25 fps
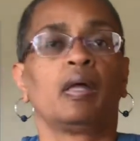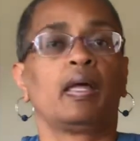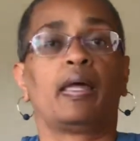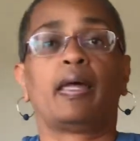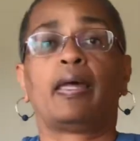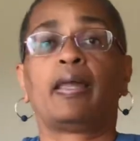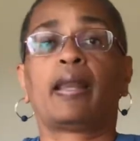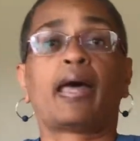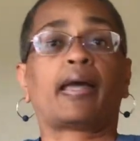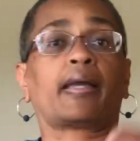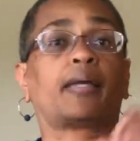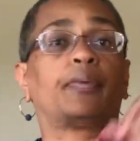
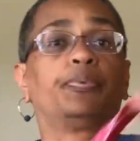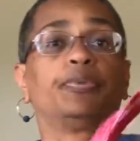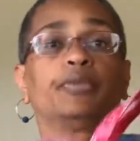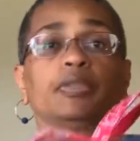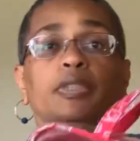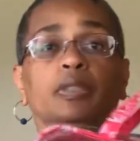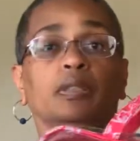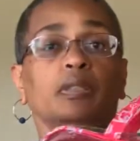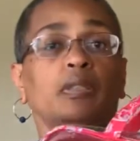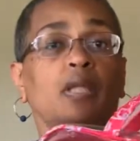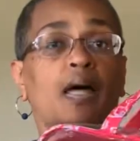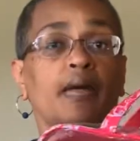and I can put
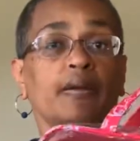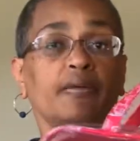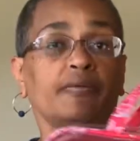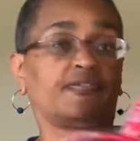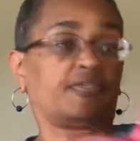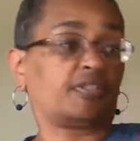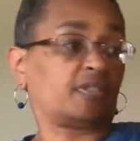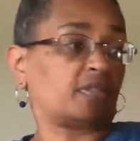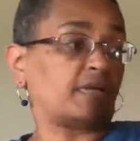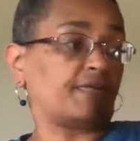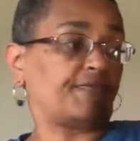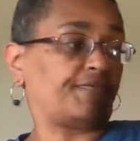a lot of
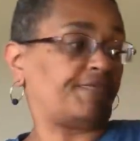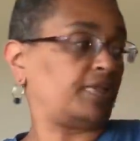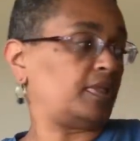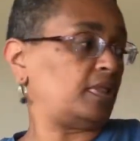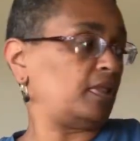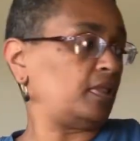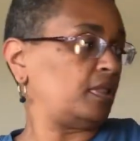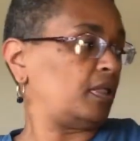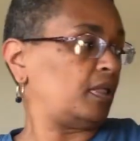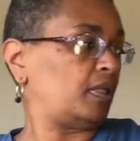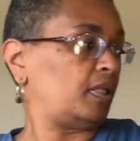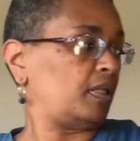stuff in
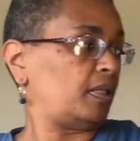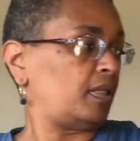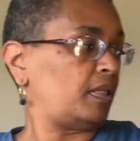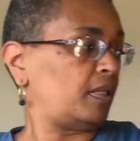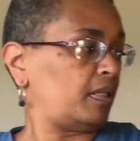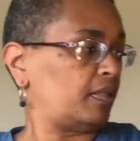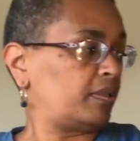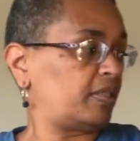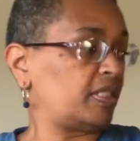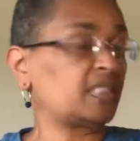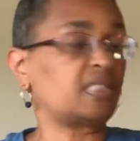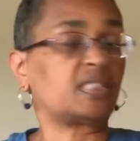
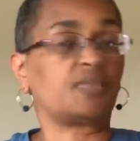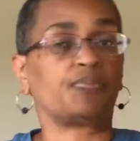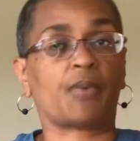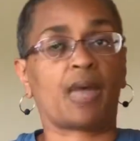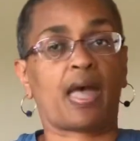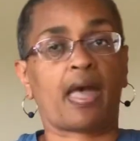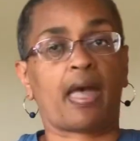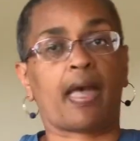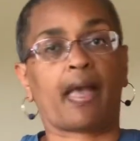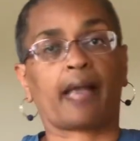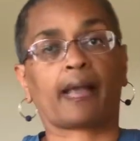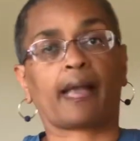this
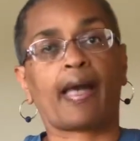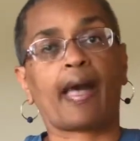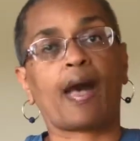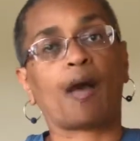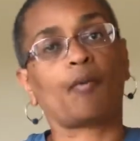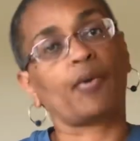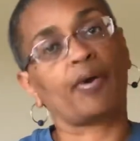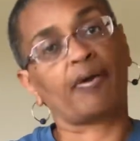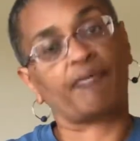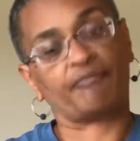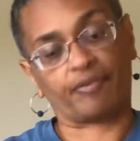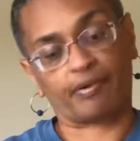bag.
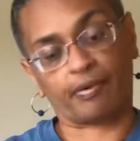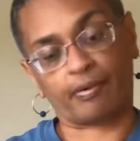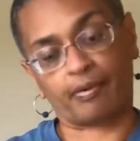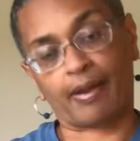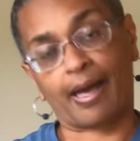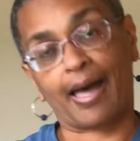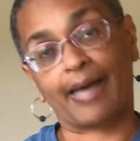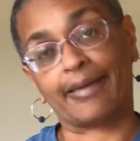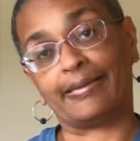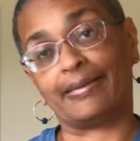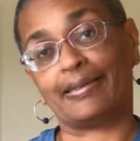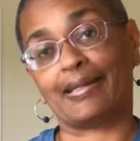However,
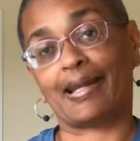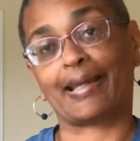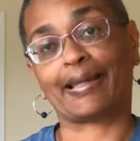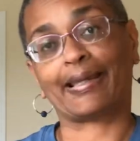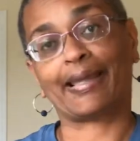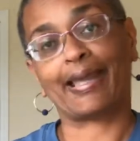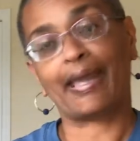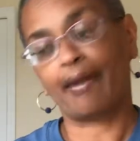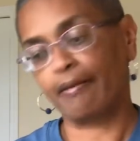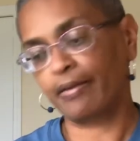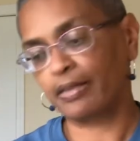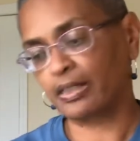I did not
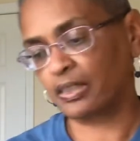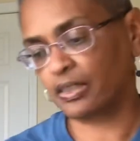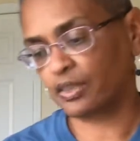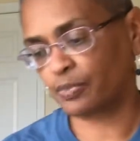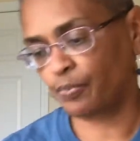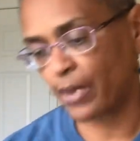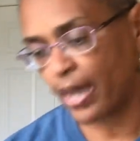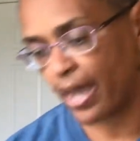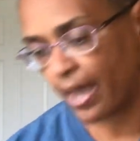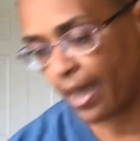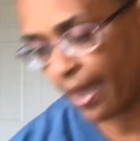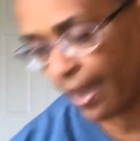carry this
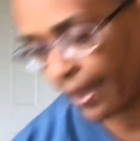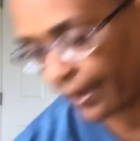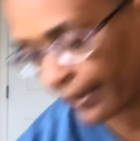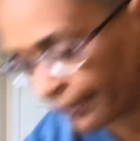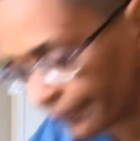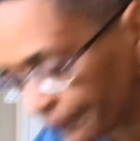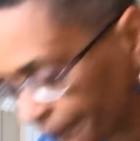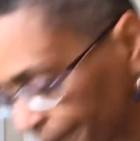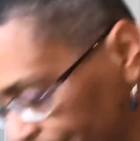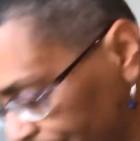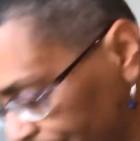bag.